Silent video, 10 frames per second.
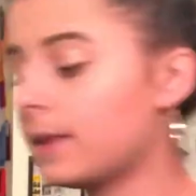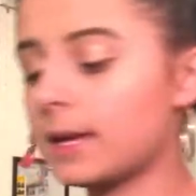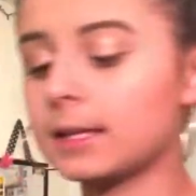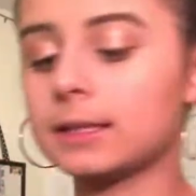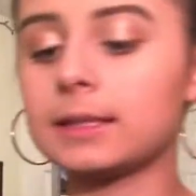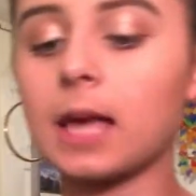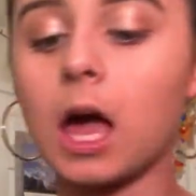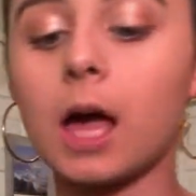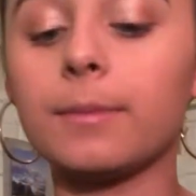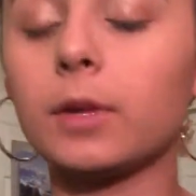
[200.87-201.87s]
This
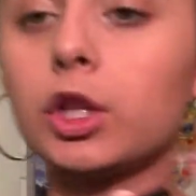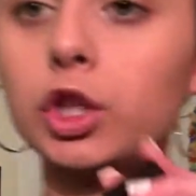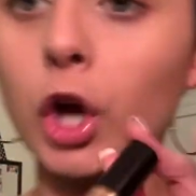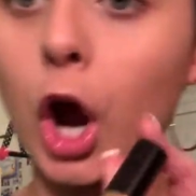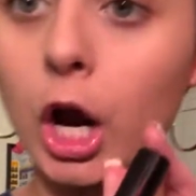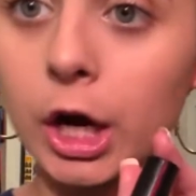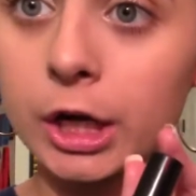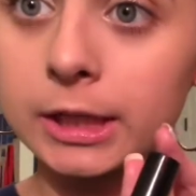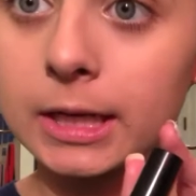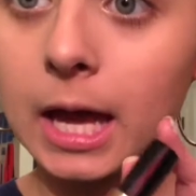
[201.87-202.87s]

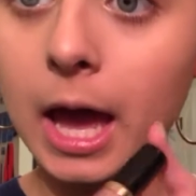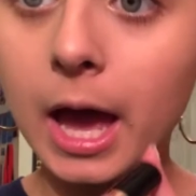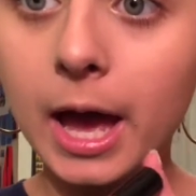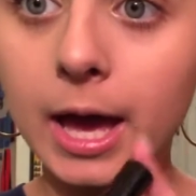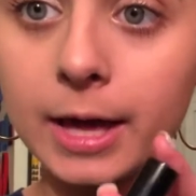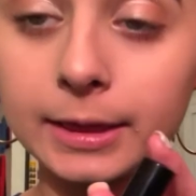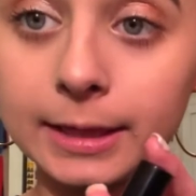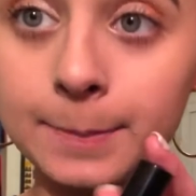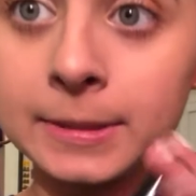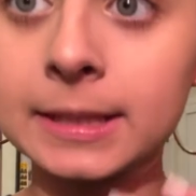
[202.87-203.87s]
Tarte
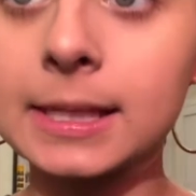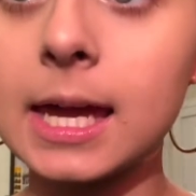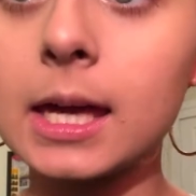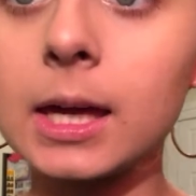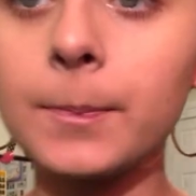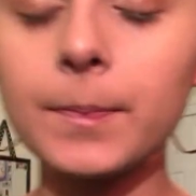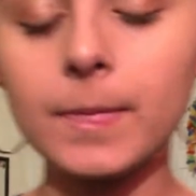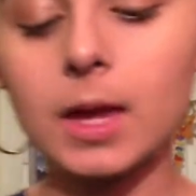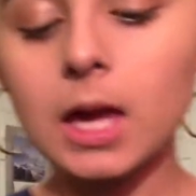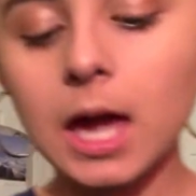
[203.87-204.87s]
lipstick,
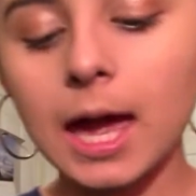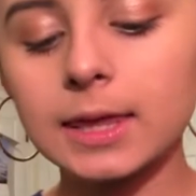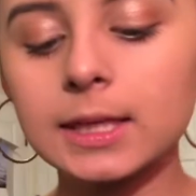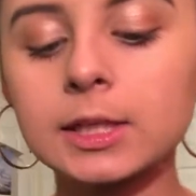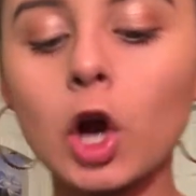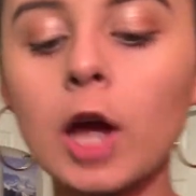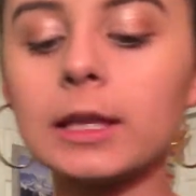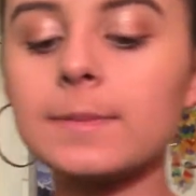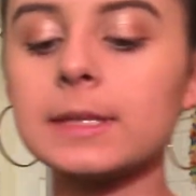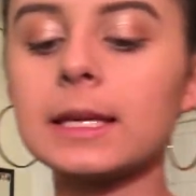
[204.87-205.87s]
and this
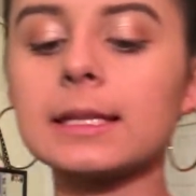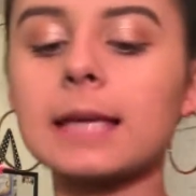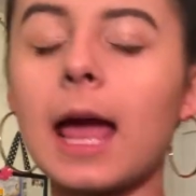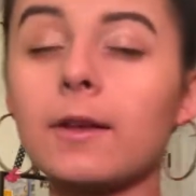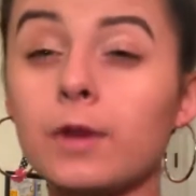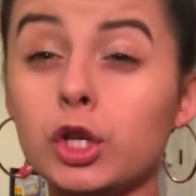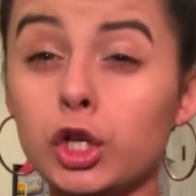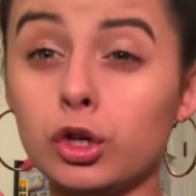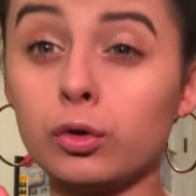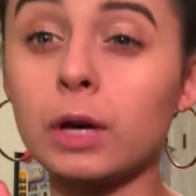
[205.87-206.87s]
Tarte lipstick is kind of a
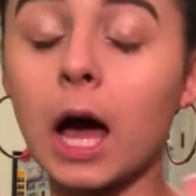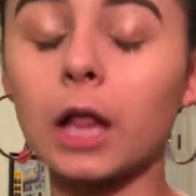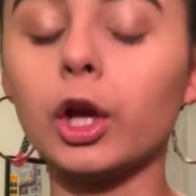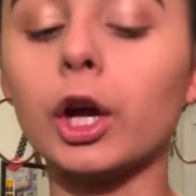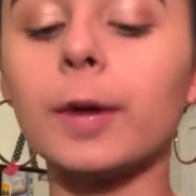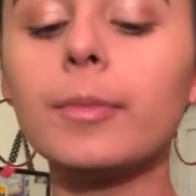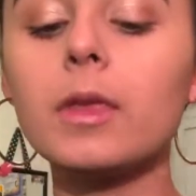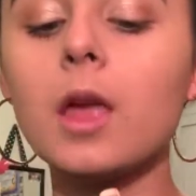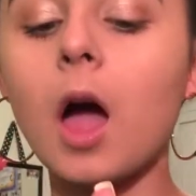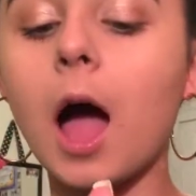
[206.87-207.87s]
nude color.
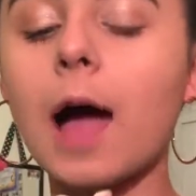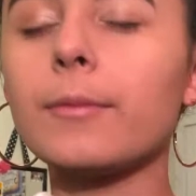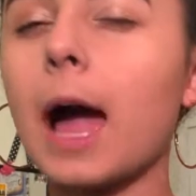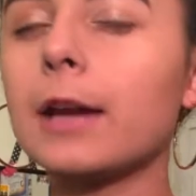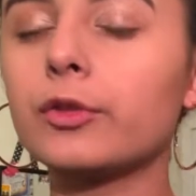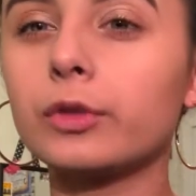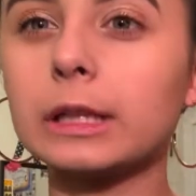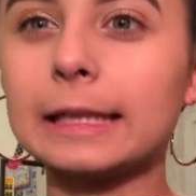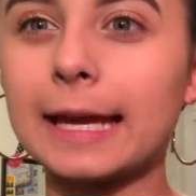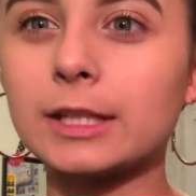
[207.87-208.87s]
I don't
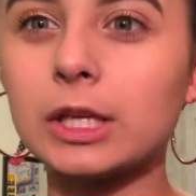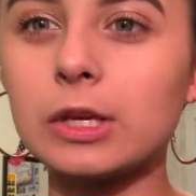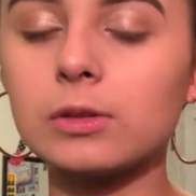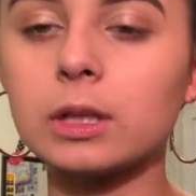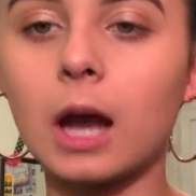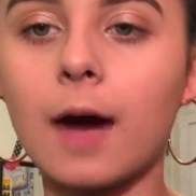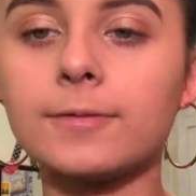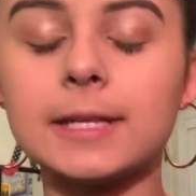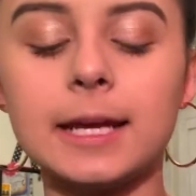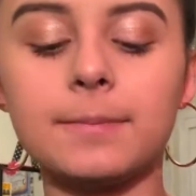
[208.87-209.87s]
really like to use it
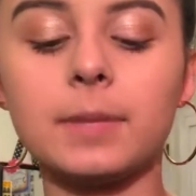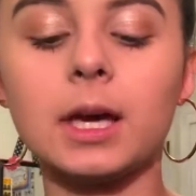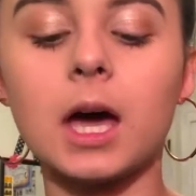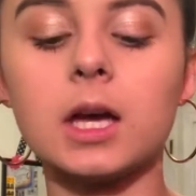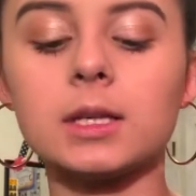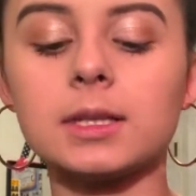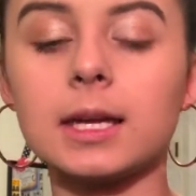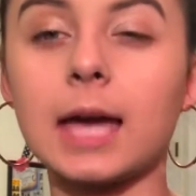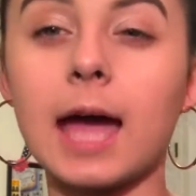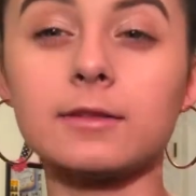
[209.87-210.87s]
often because
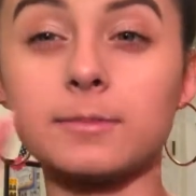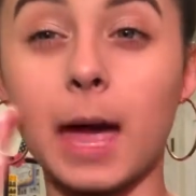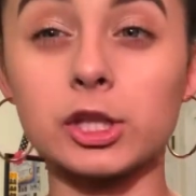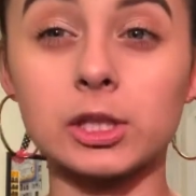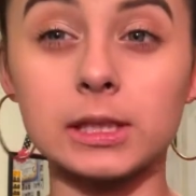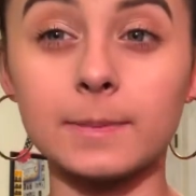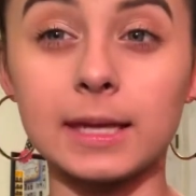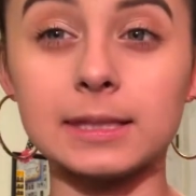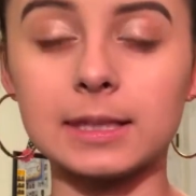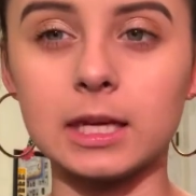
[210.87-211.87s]
it kind of matches
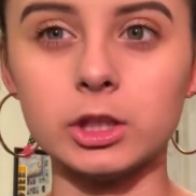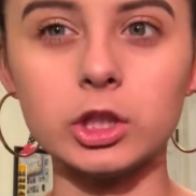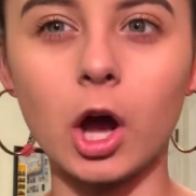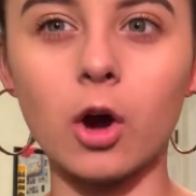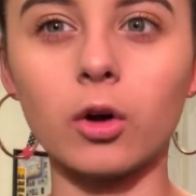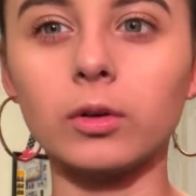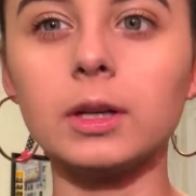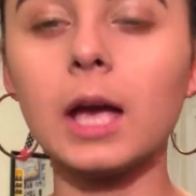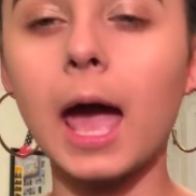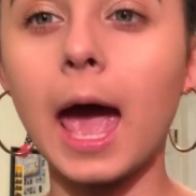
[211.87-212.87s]
my skin tone,
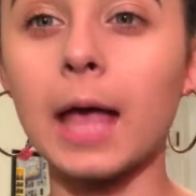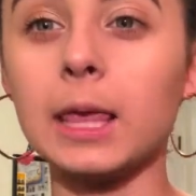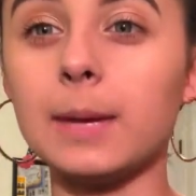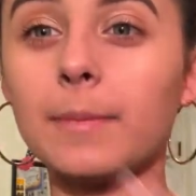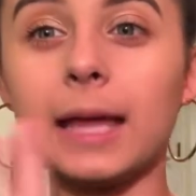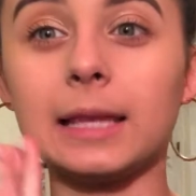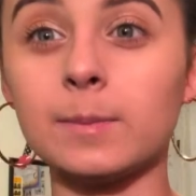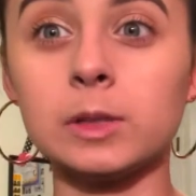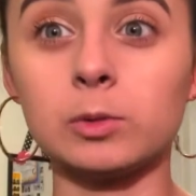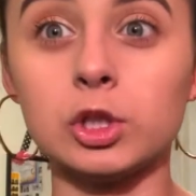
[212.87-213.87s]
and then my
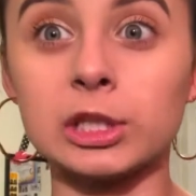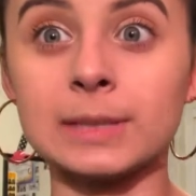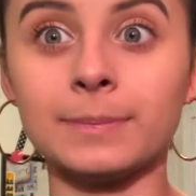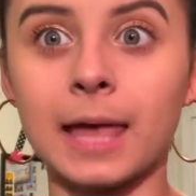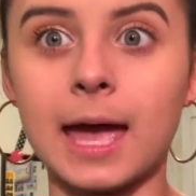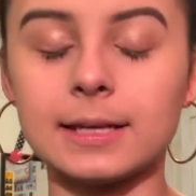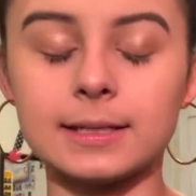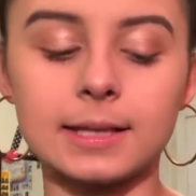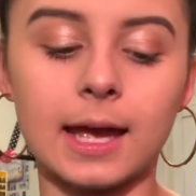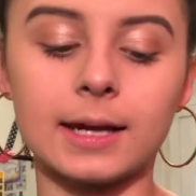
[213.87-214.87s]
lips would just
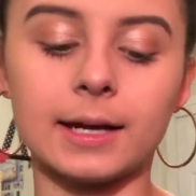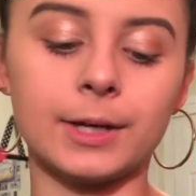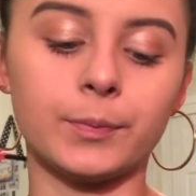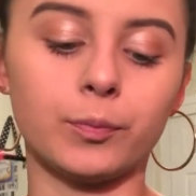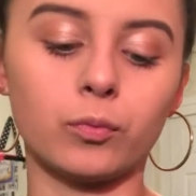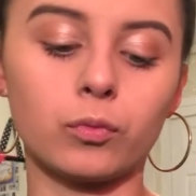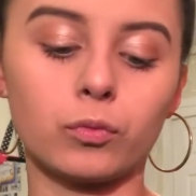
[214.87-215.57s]
blend. And